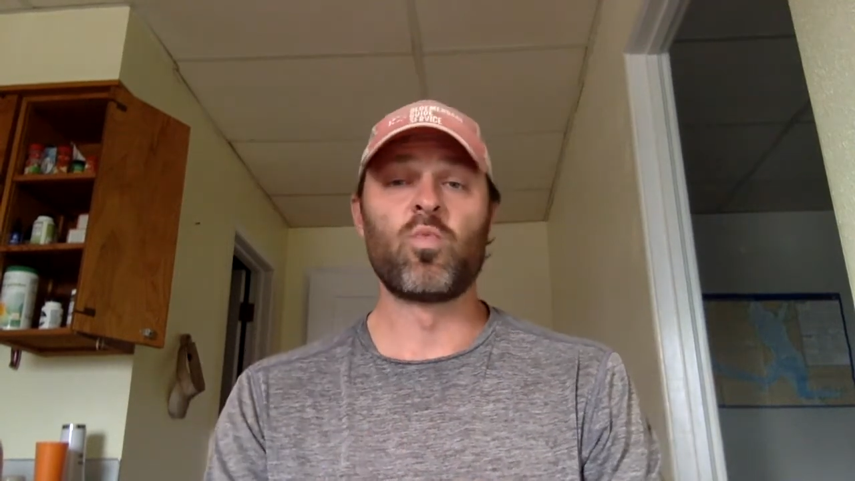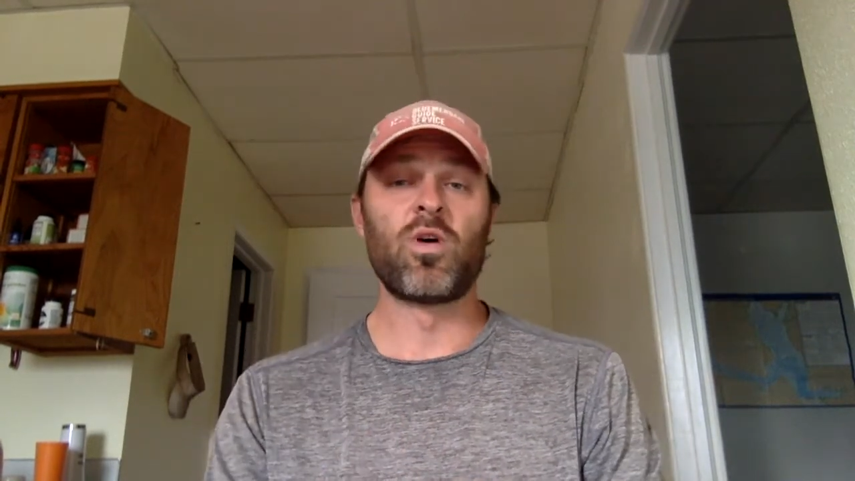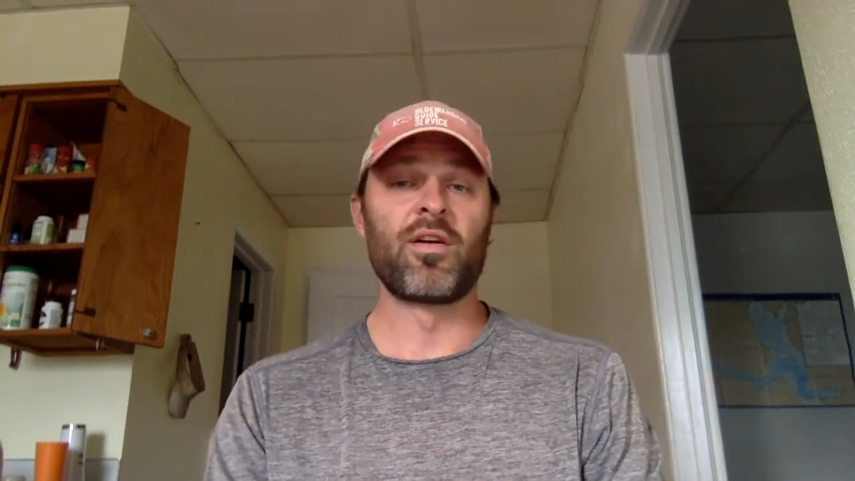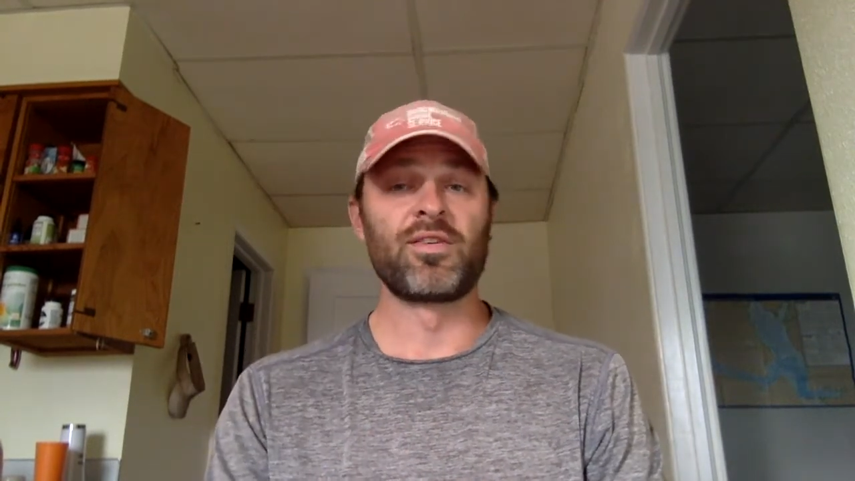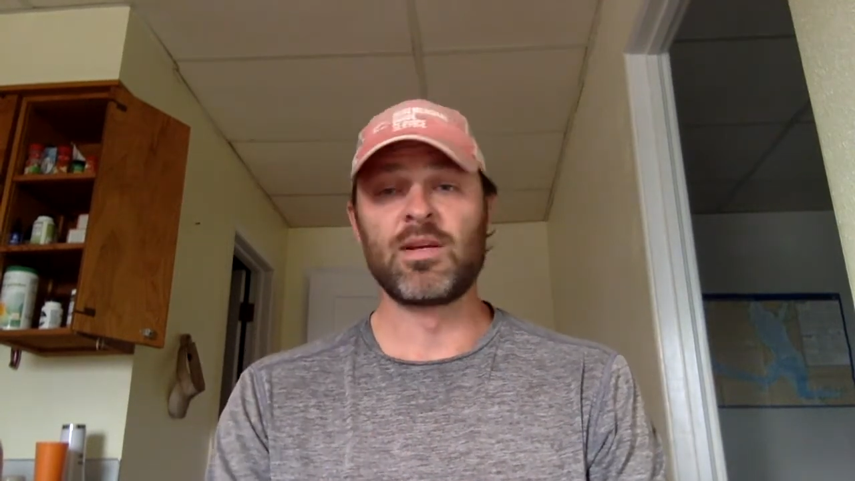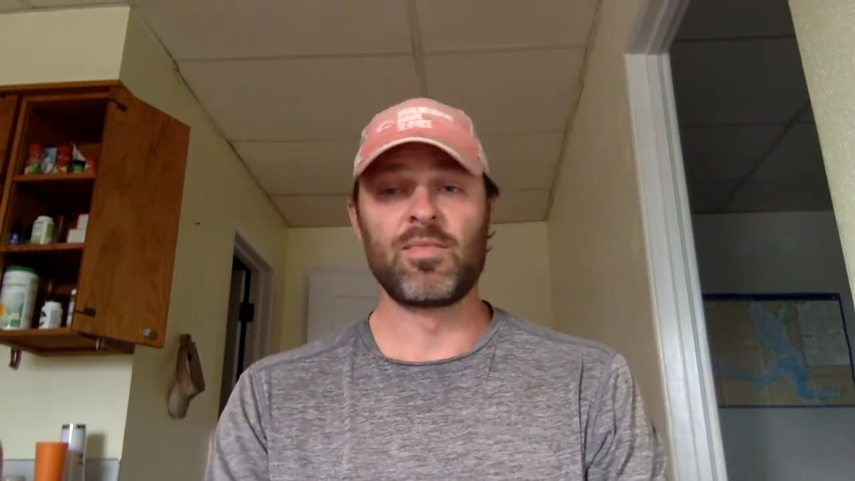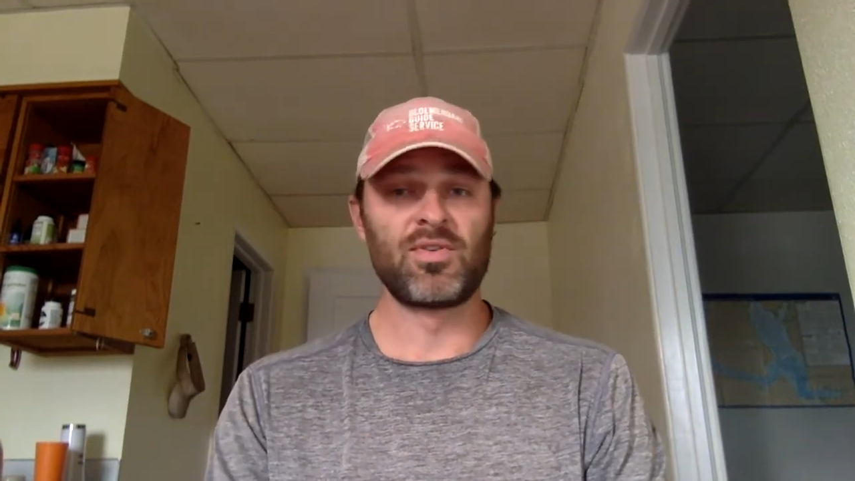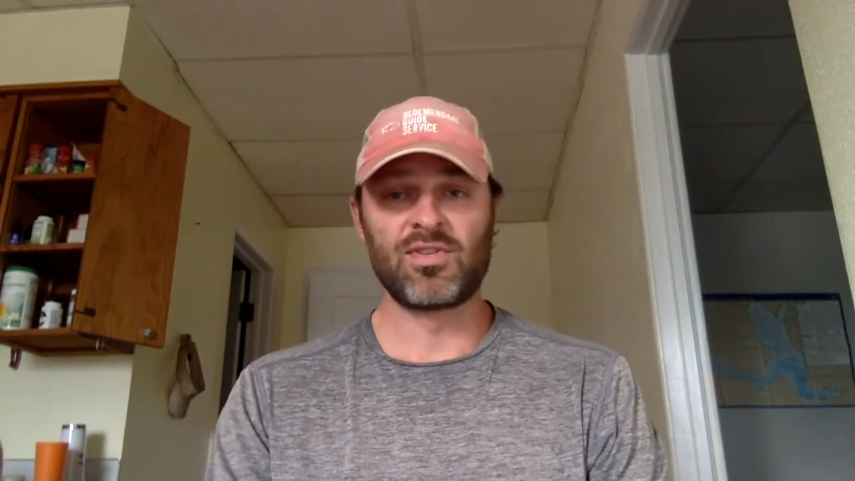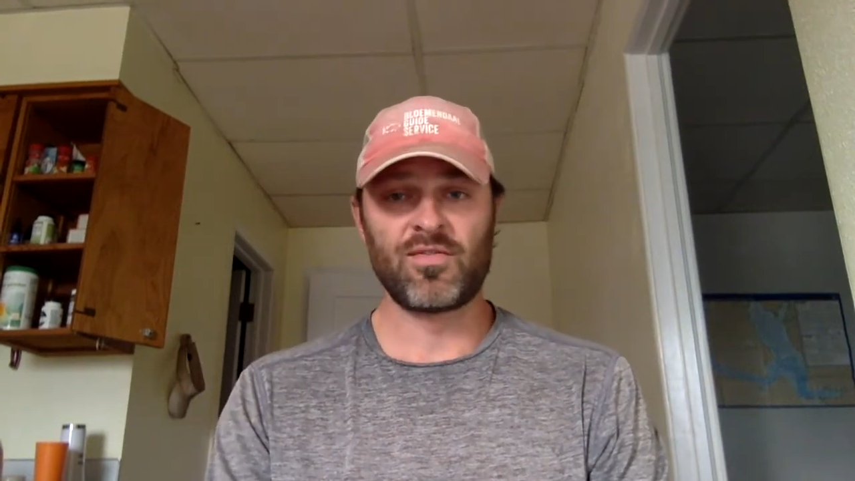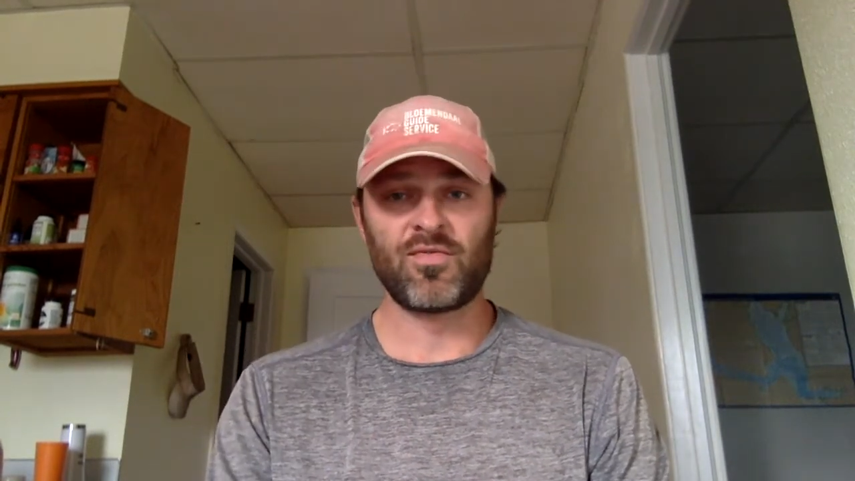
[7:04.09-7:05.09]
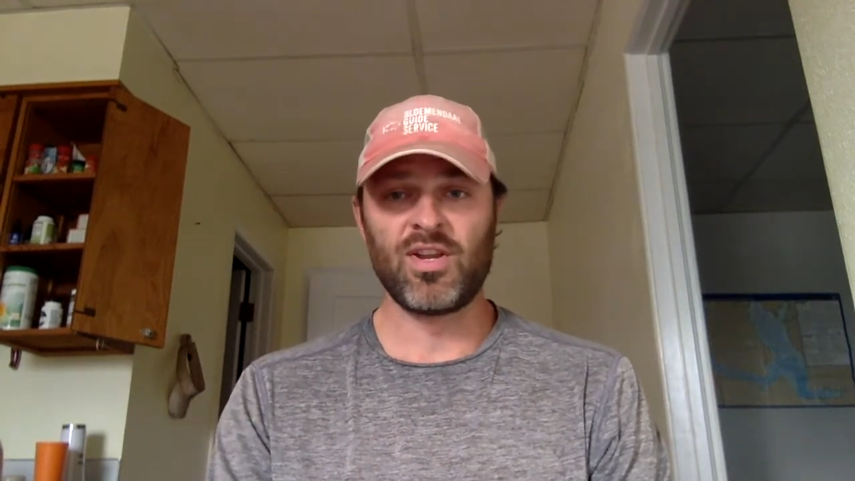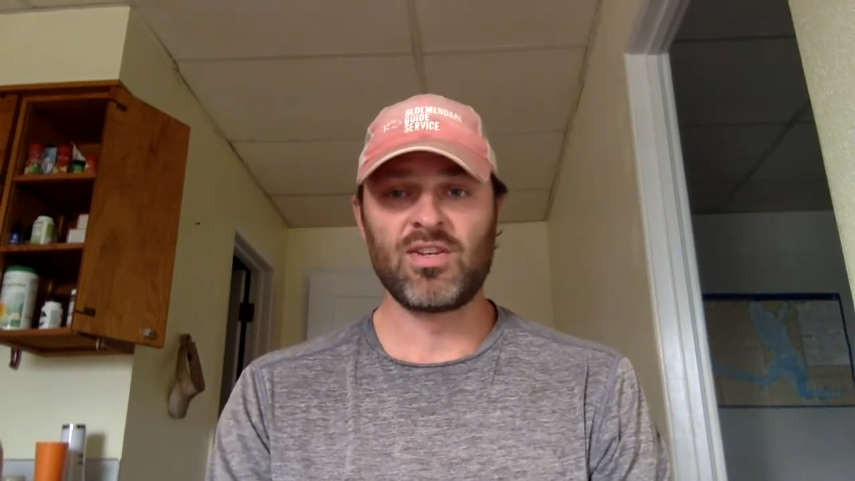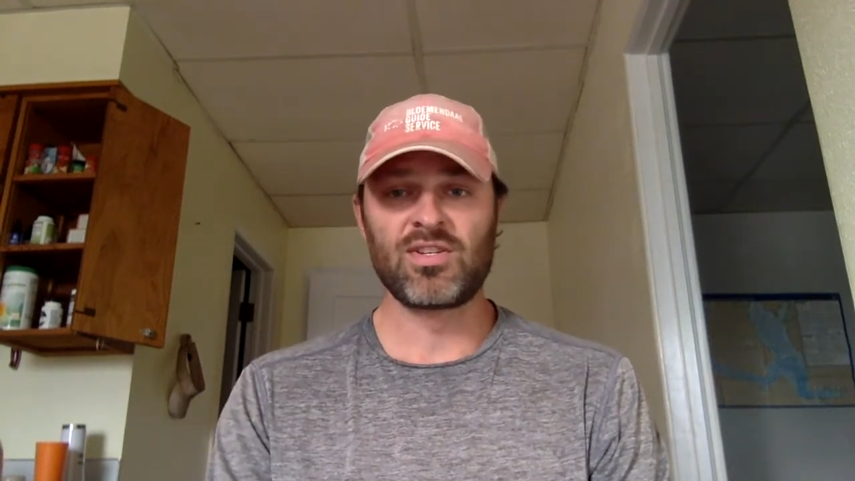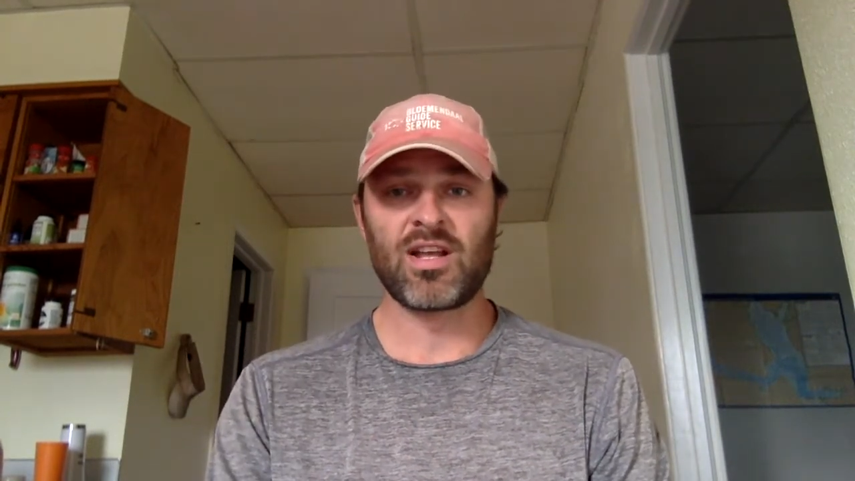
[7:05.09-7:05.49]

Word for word: water temperatures have reached